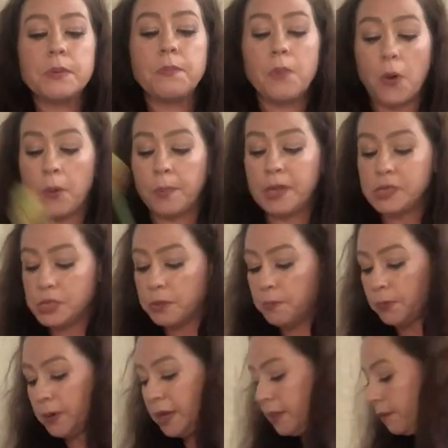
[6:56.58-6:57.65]
a moment to
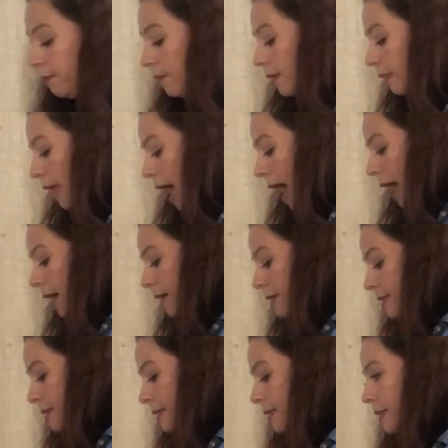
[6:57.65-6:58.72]
breathe and
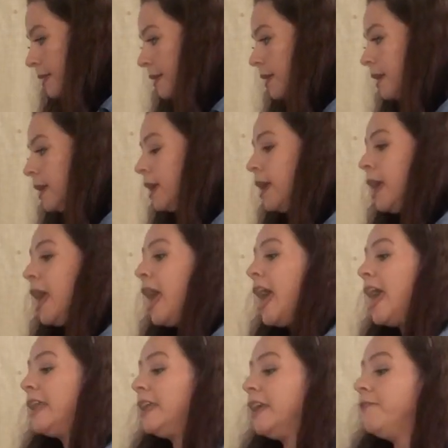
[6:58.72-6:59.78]
relax.
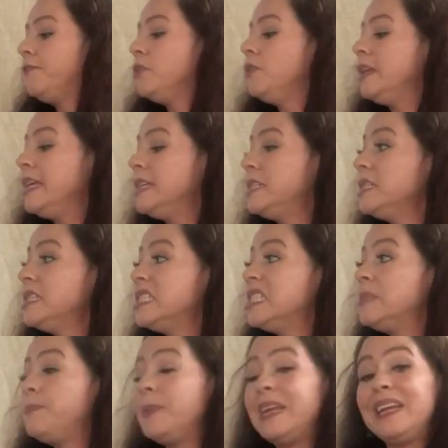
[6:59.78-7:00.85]
And if you need to
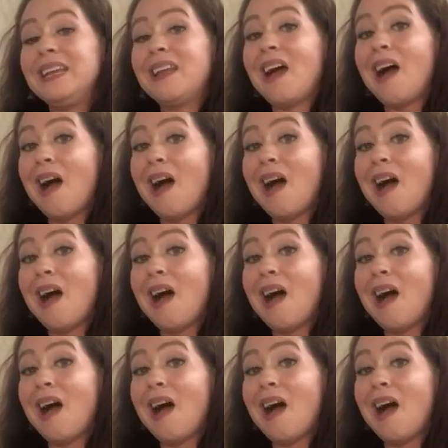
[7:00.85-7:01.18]
speed